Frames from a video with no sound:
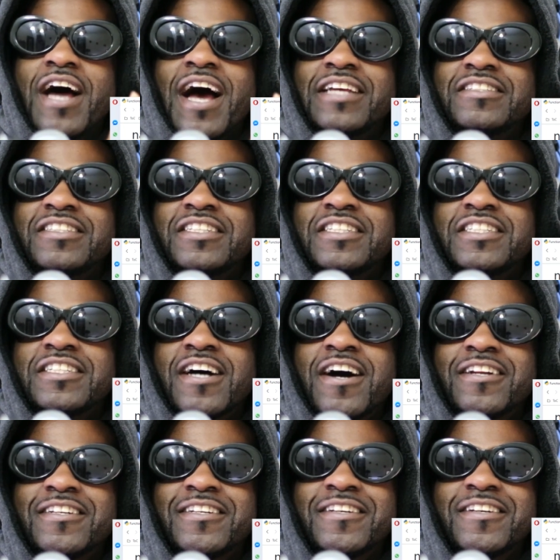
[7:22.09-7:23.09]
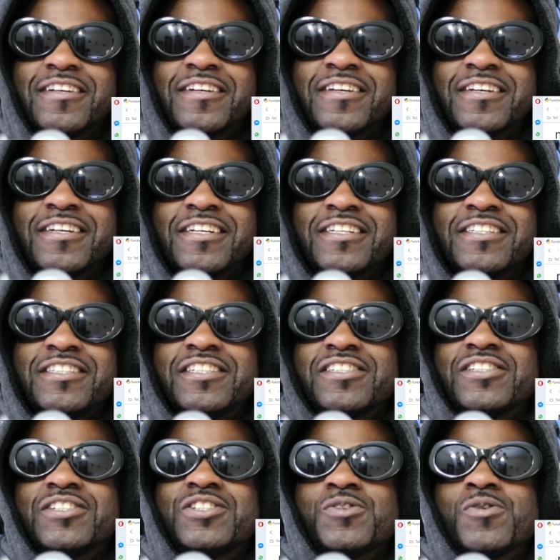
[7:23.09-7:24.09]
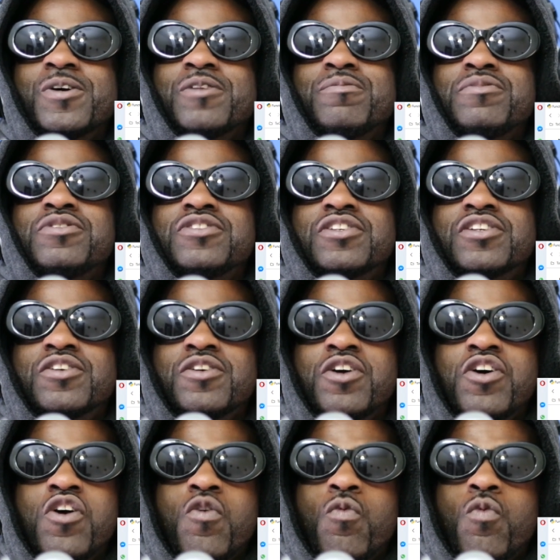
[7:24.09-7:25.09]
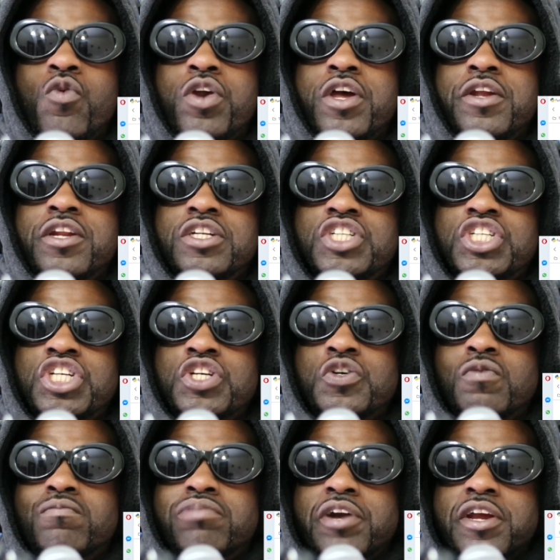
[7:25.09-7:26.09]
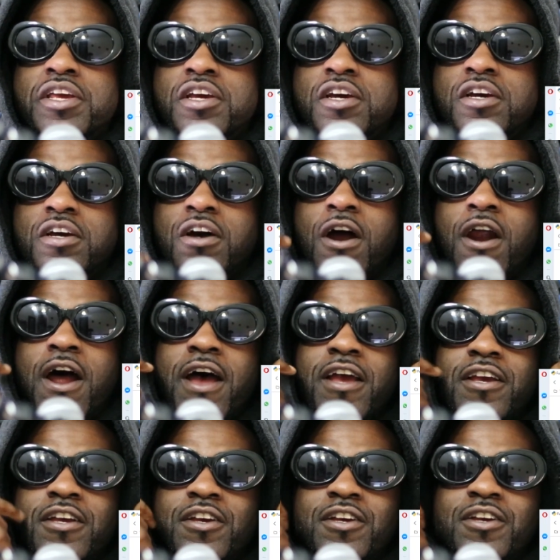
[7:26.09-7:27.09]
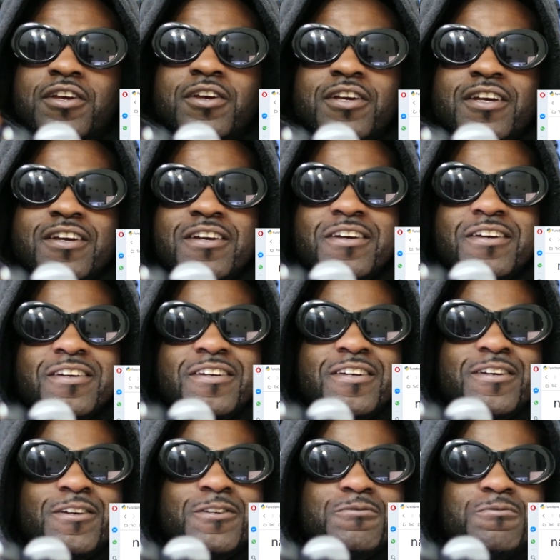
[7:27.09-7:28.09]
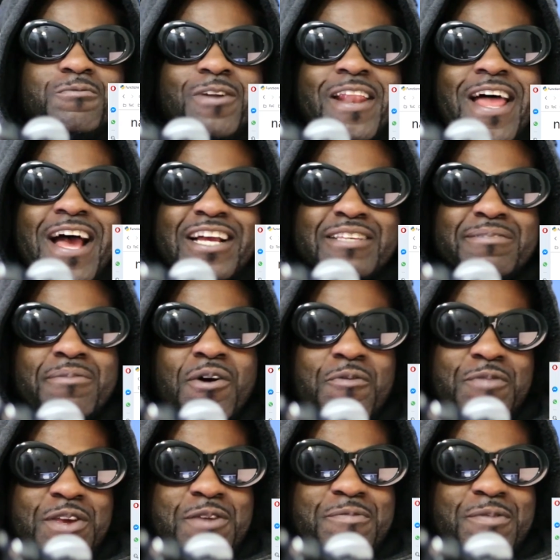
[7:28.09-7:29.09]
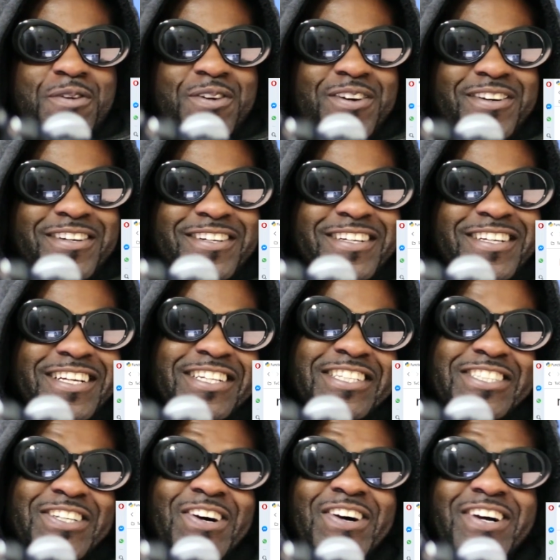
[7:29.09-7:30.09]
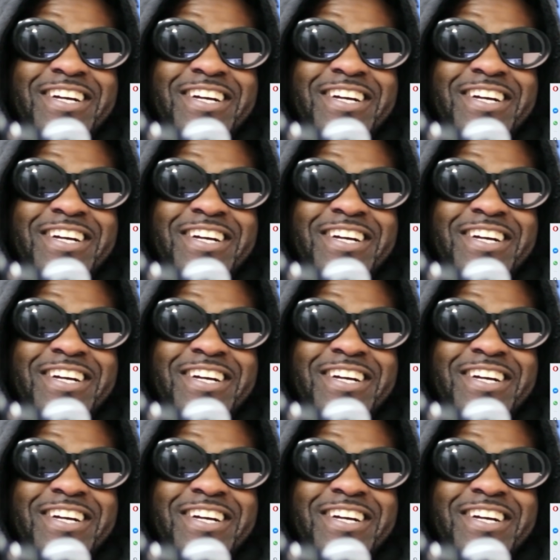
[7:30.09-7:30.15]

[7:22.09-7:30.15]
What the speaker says: EyeaTeah Jonny. Just enjoy the music. We're in a chill break, all right? Just relax, my people. Enjoy.